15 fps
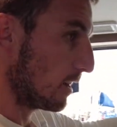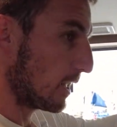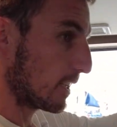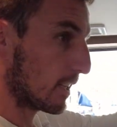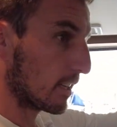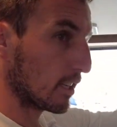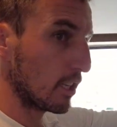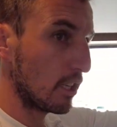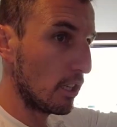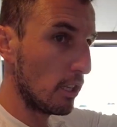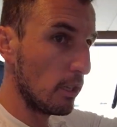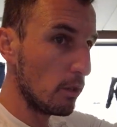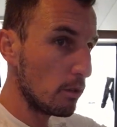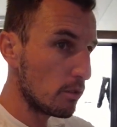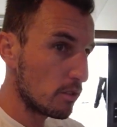like a
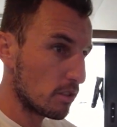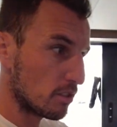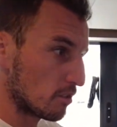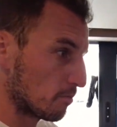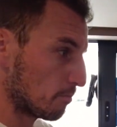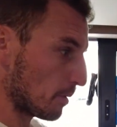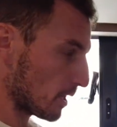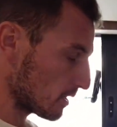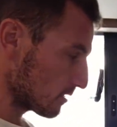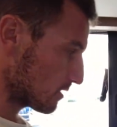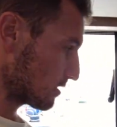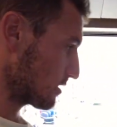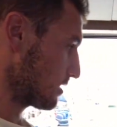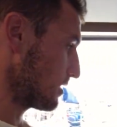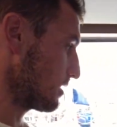huge
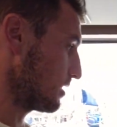space.